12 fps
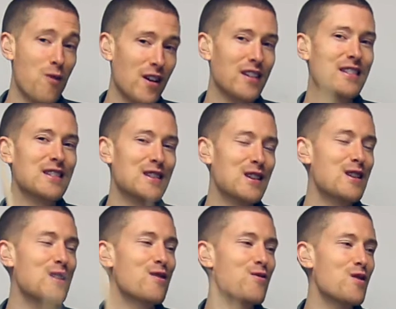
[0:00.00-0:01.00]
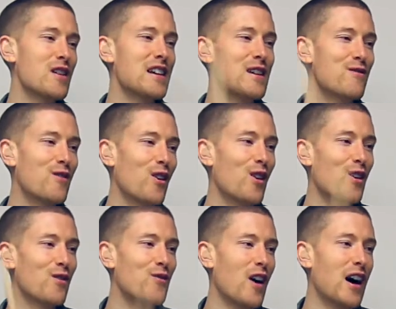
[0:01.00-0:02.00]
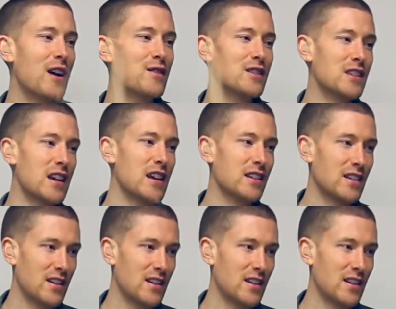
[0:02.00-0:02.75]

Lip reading: 1, 2, 3, 4, 5, 6.